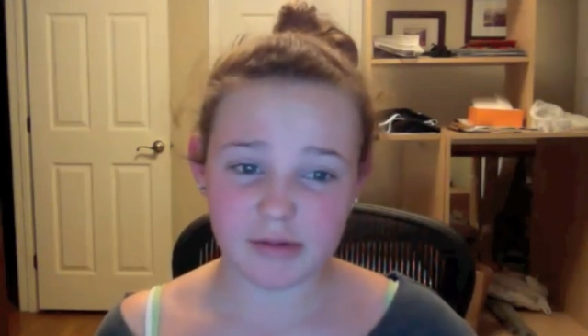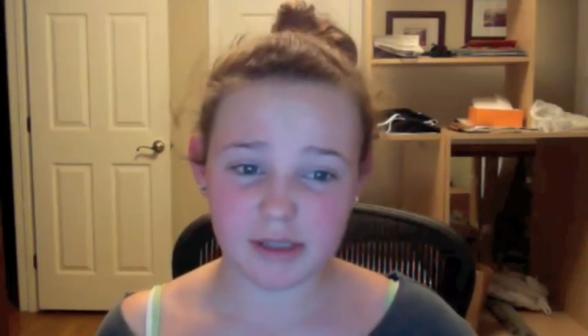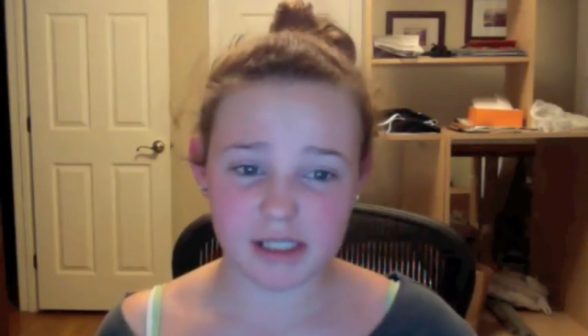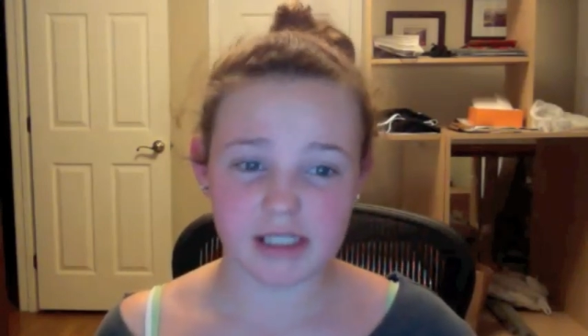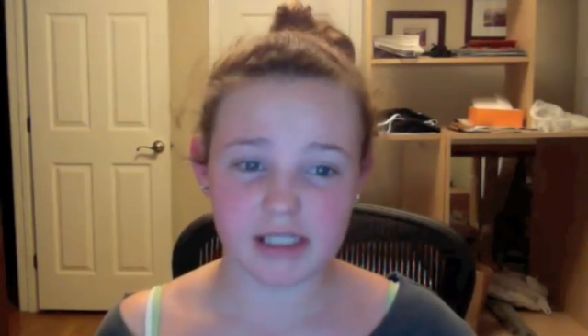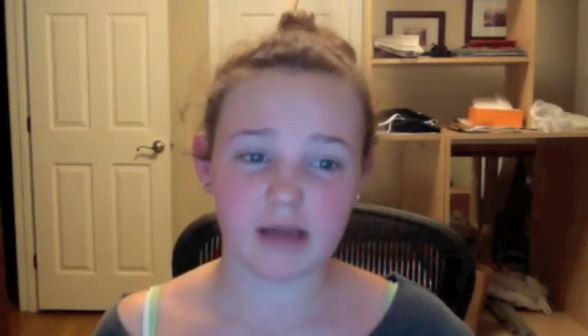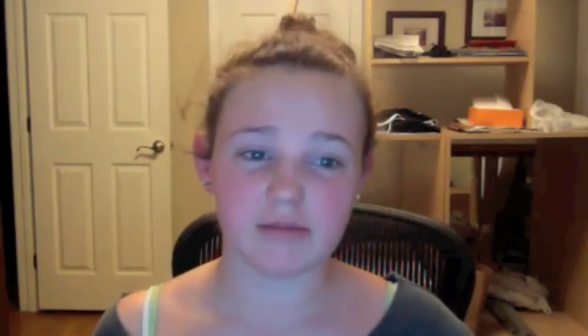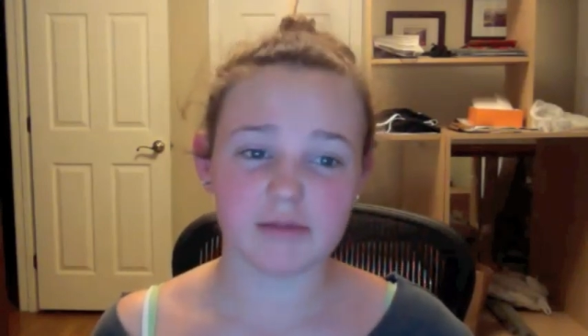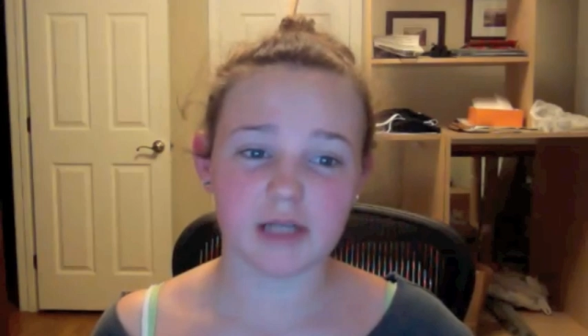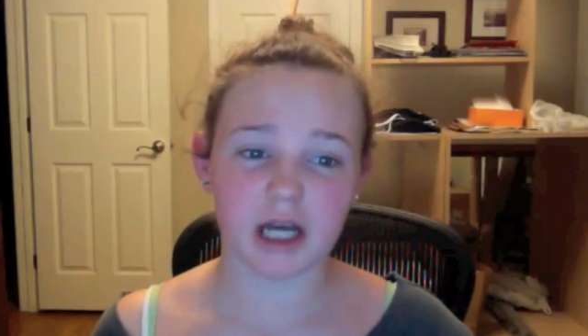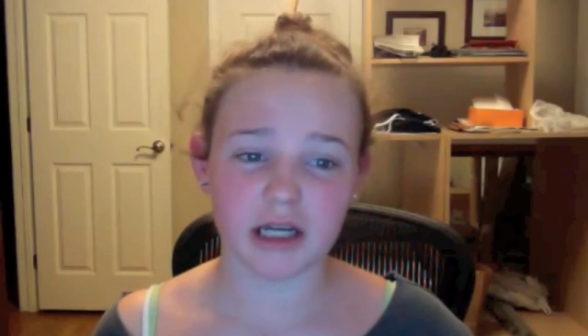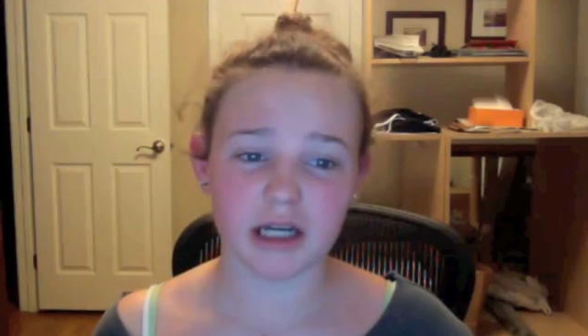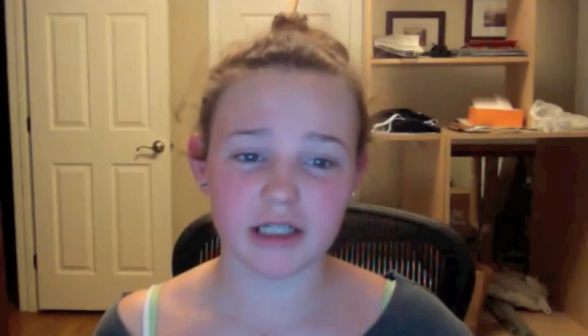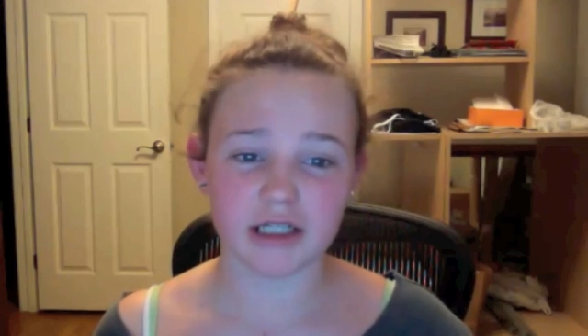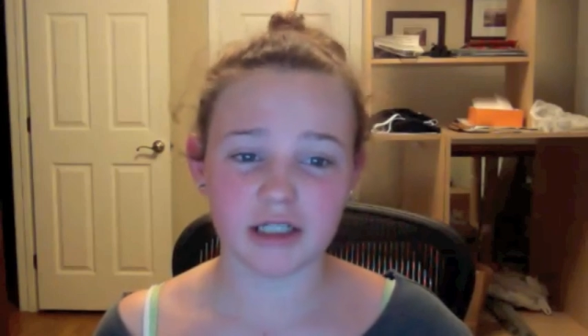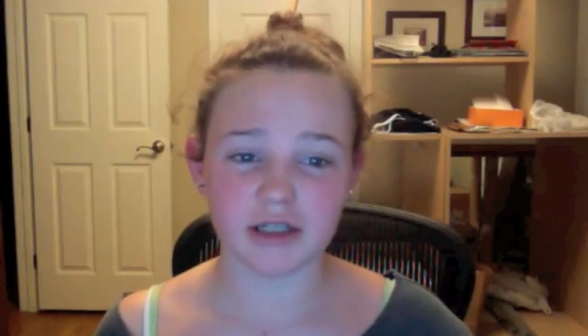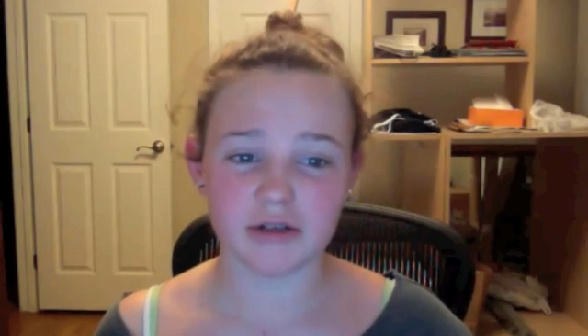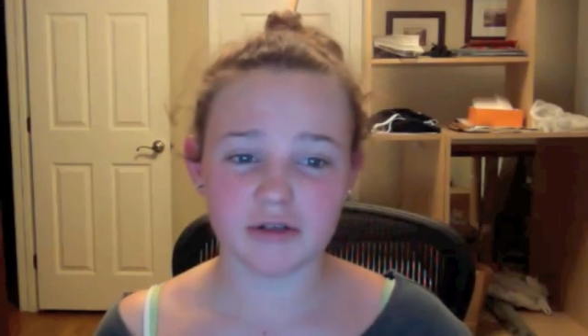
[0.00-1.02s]
to stop
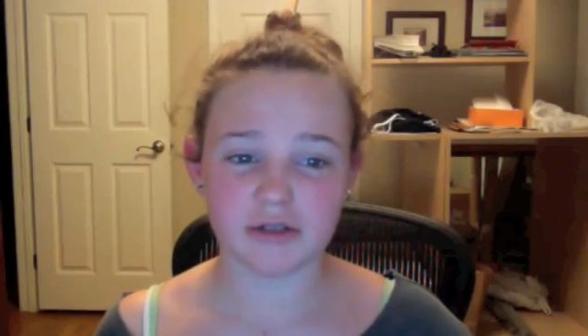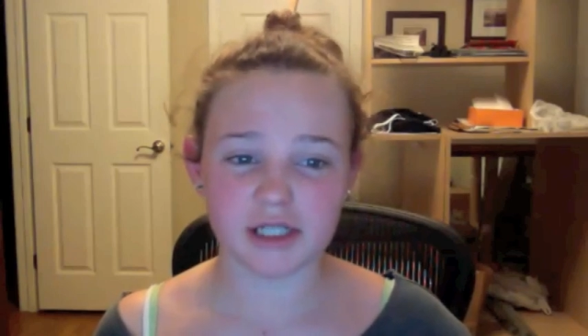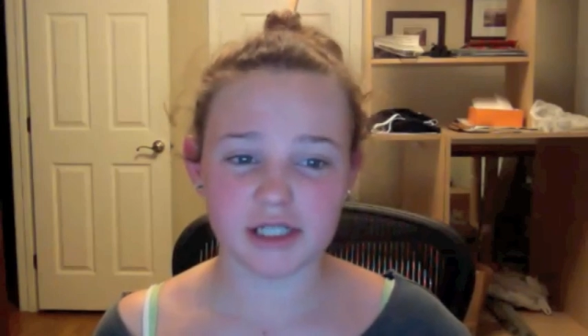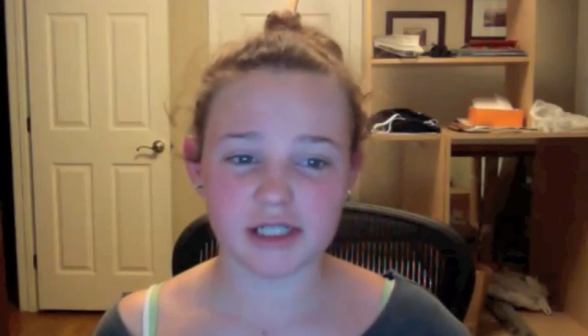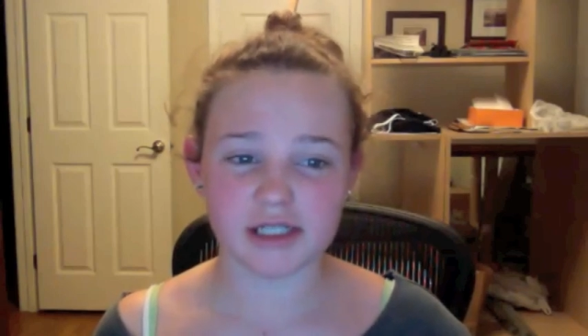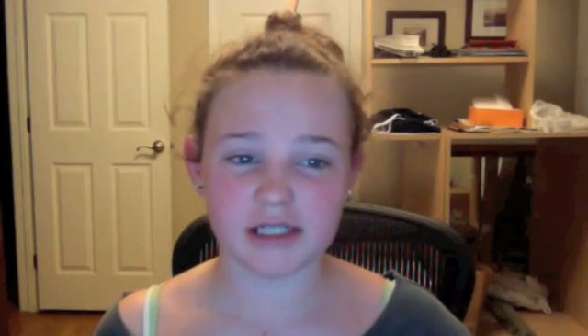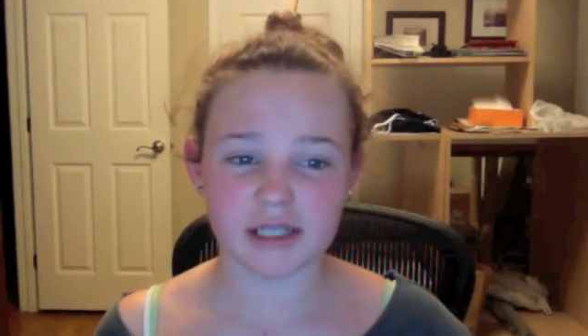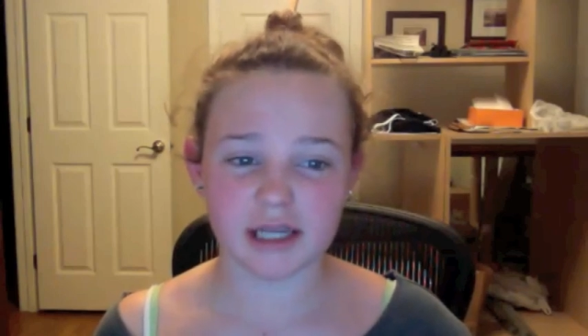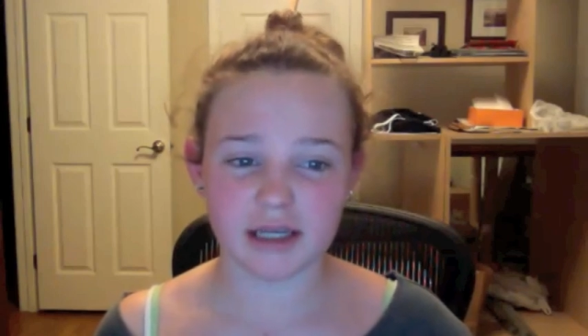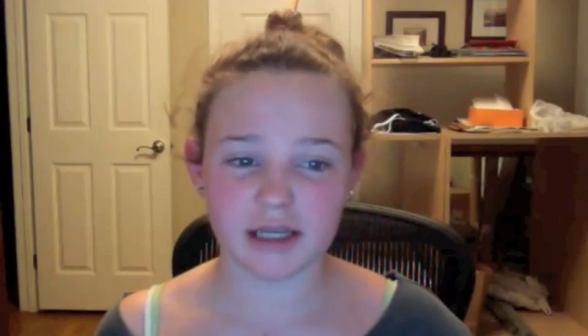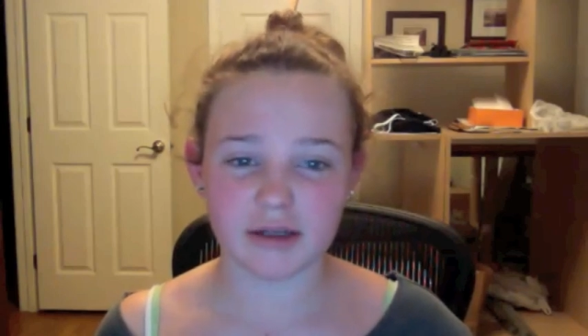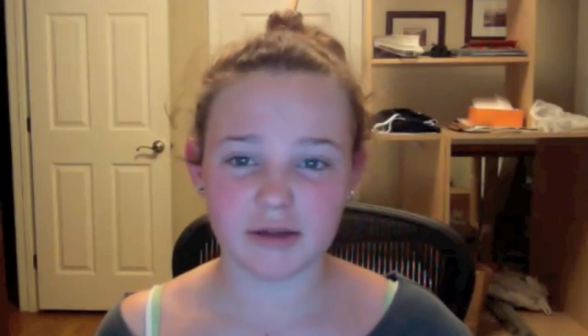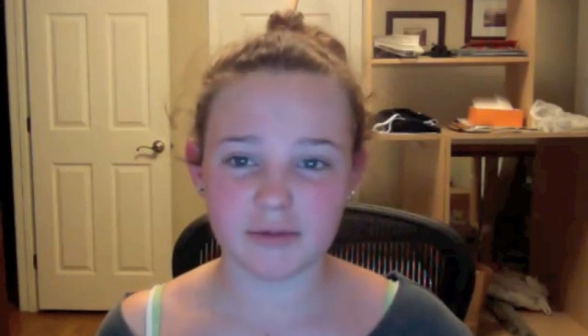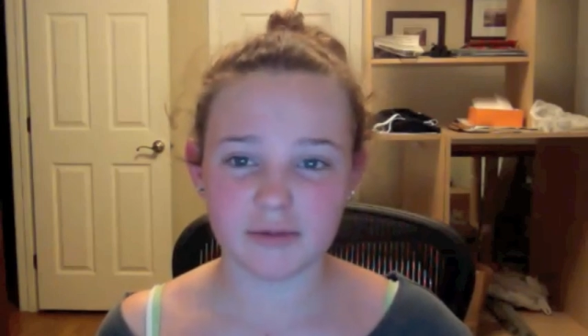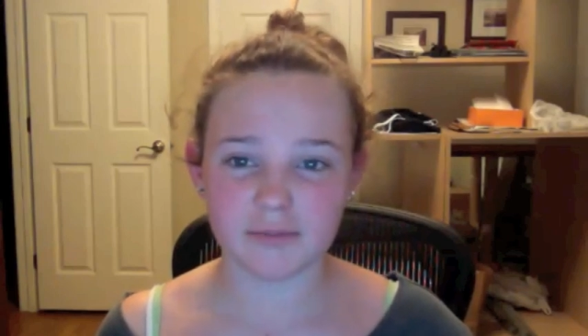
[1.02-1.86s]
talking to you, just like